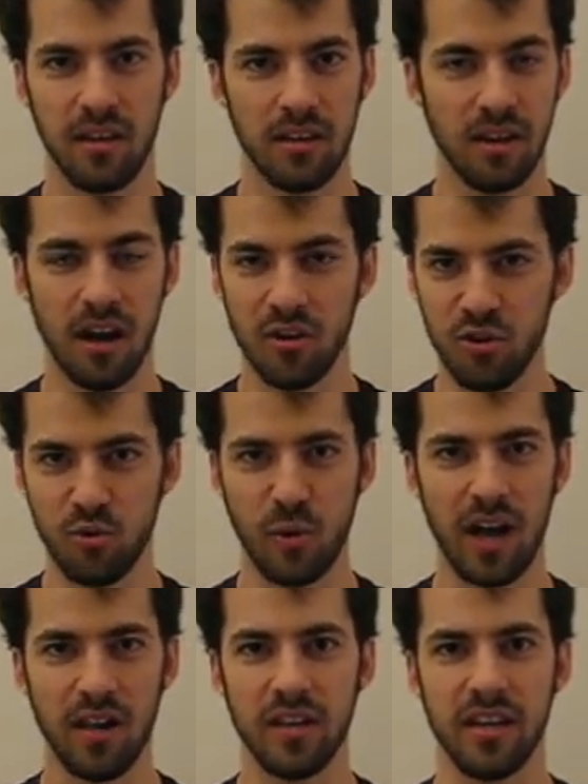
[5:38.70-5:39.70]

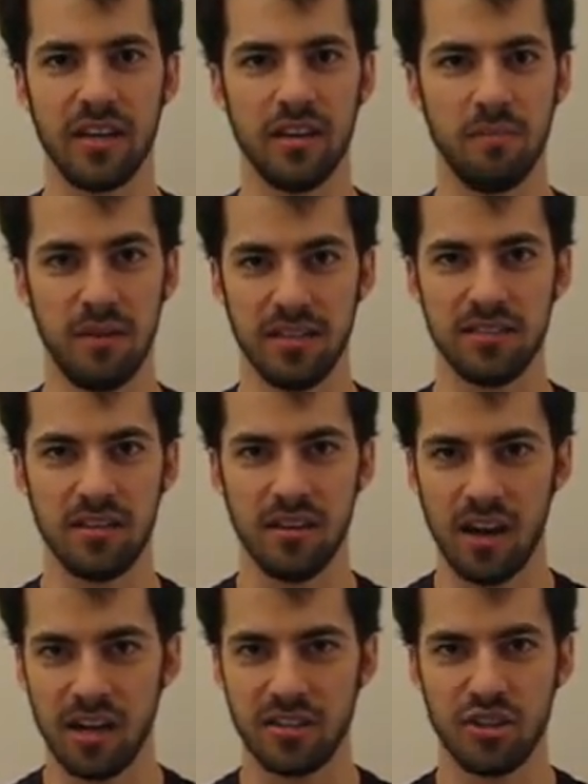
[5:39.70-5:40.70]
Non-duality means
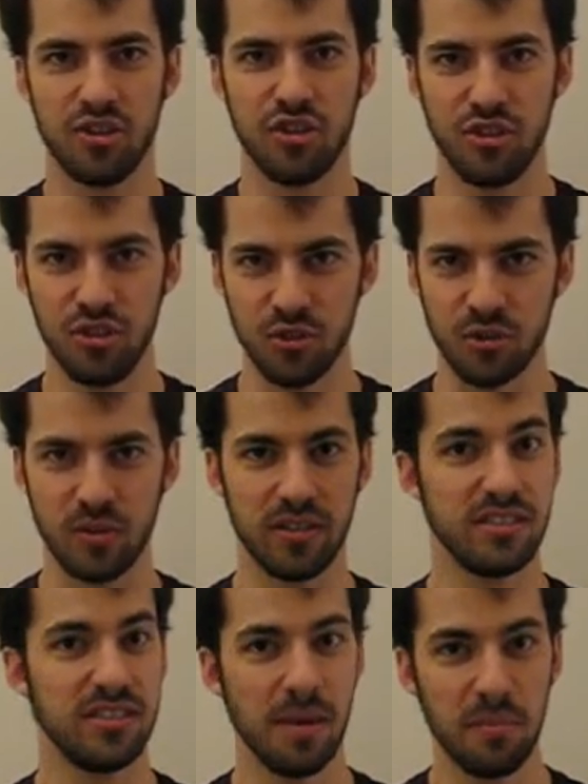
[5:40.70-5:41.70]
not two.
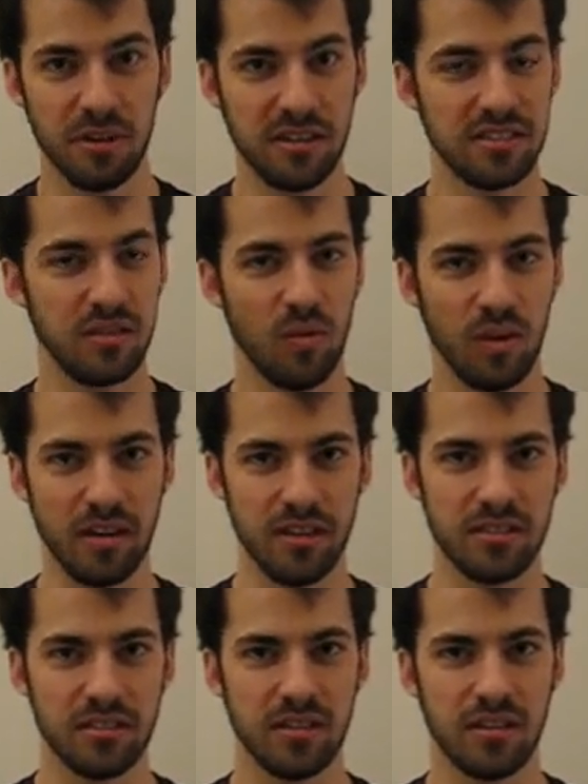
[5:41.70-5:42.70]
Separateness and
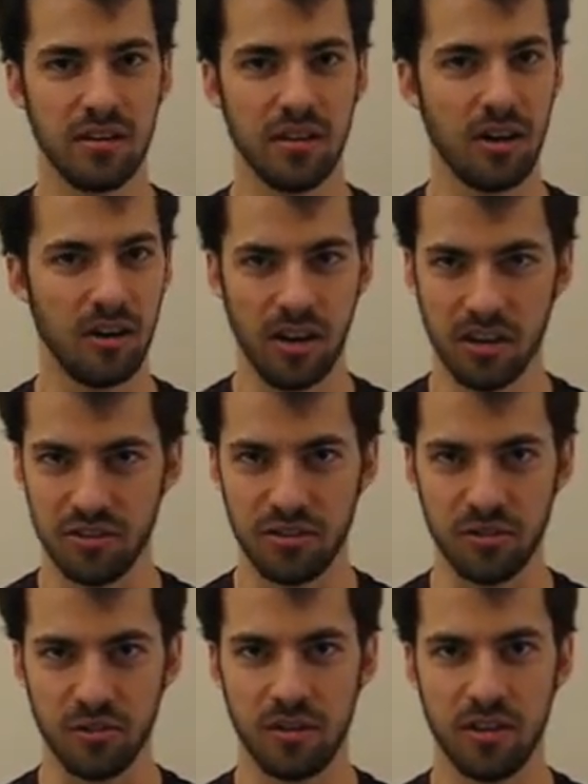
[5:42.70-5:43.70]
oneness are not
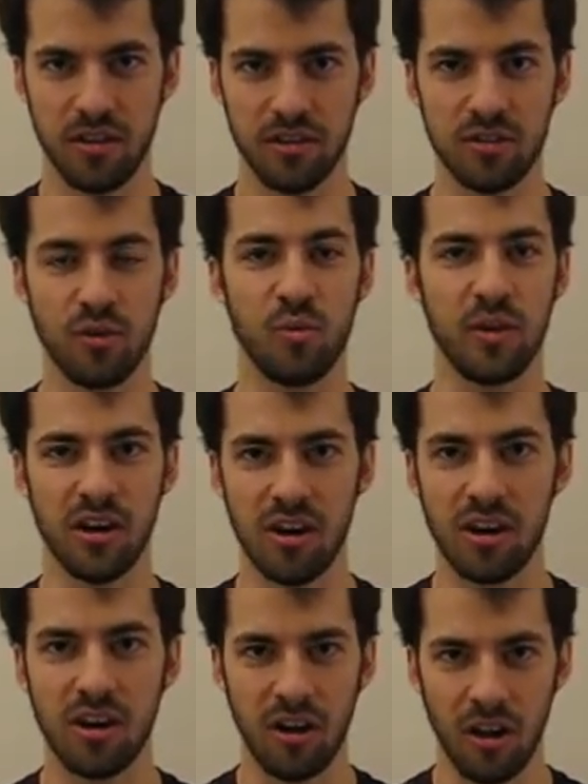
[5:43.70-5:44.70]
two. So we
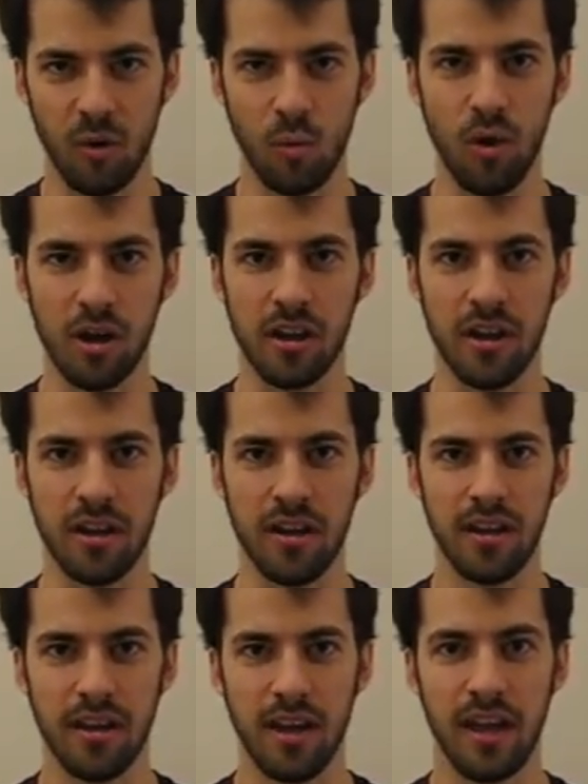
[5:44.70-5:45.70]
are all one.
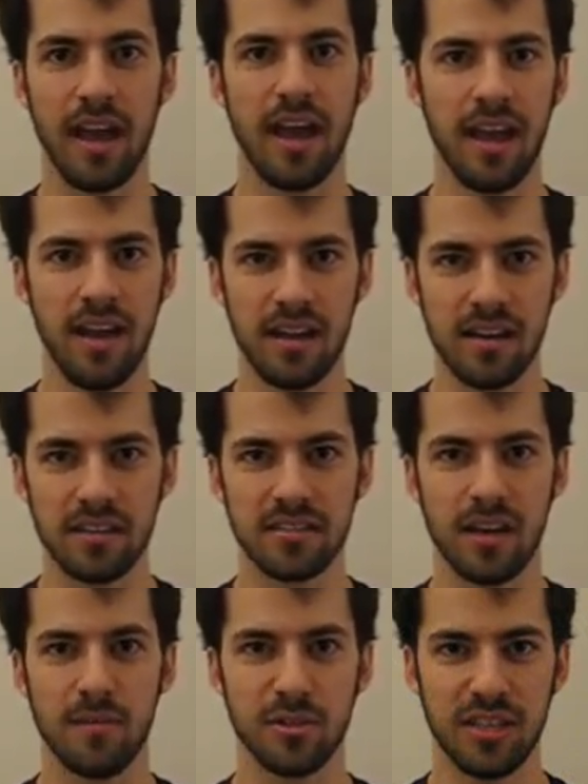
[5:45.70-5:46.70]
And
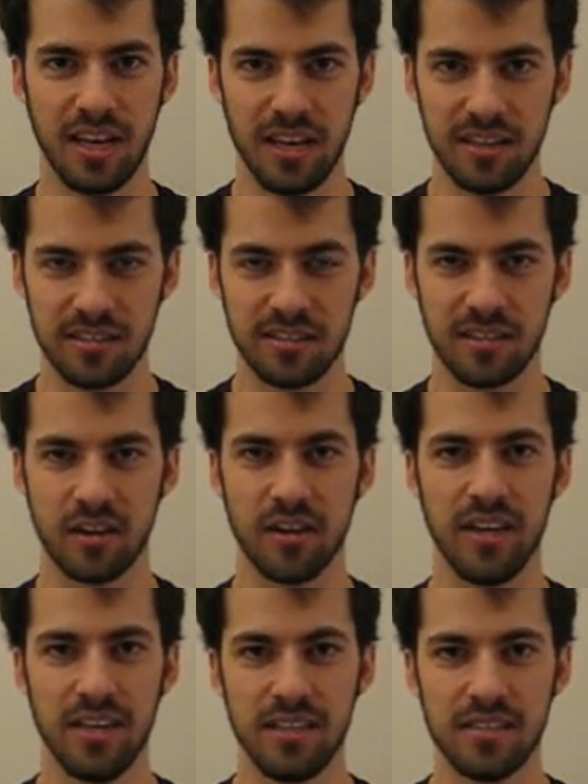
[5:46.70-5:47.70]
simultaneously there
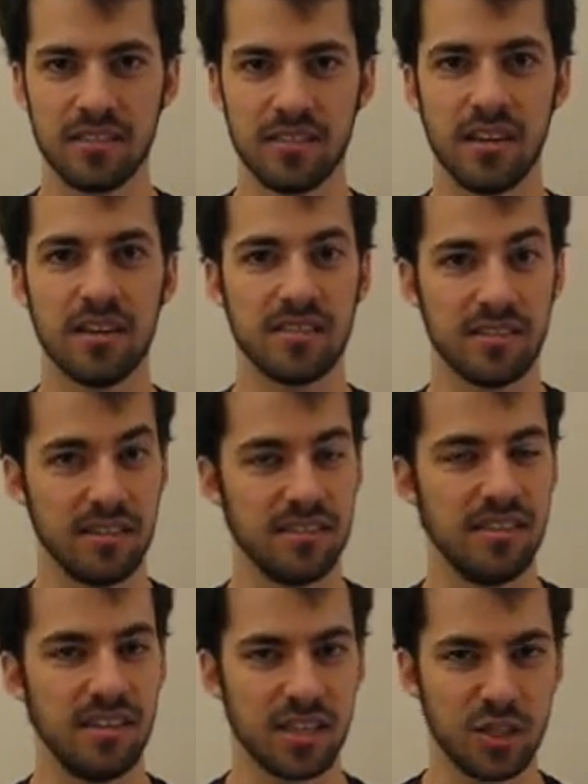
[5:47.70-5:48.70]
is, in a sense,
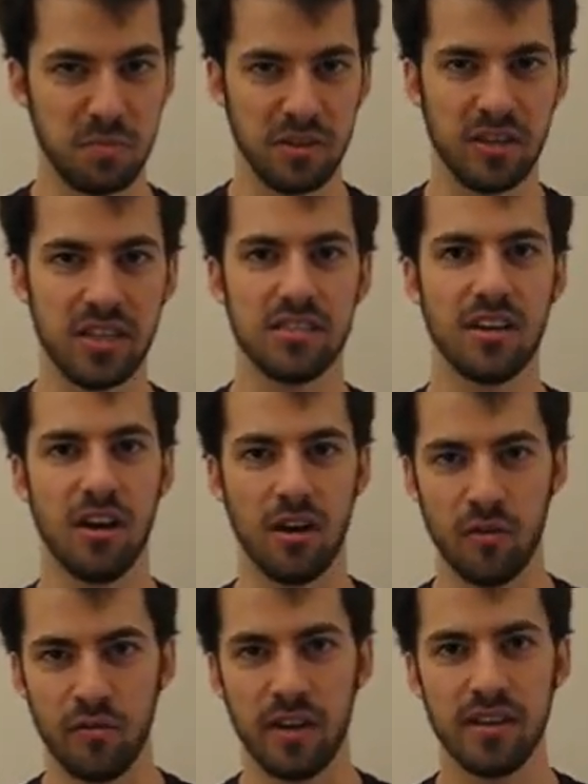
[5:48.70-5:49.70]
the experience
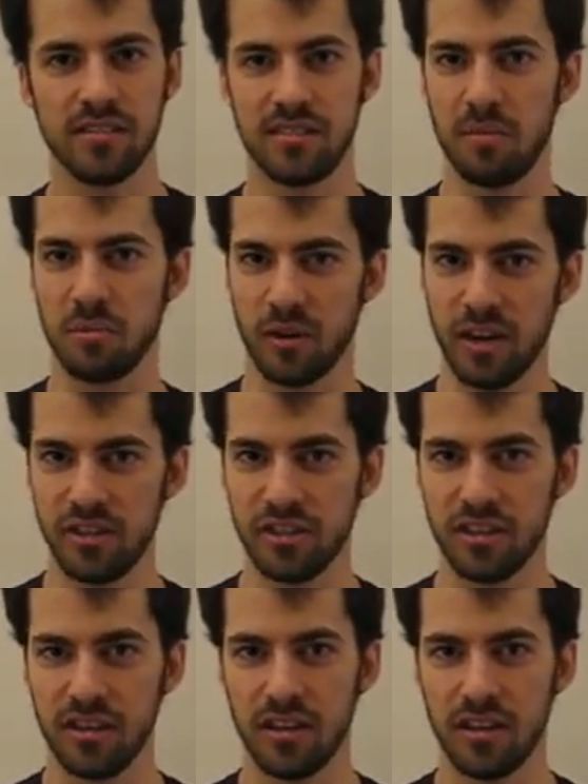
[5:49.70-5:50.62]
of separation.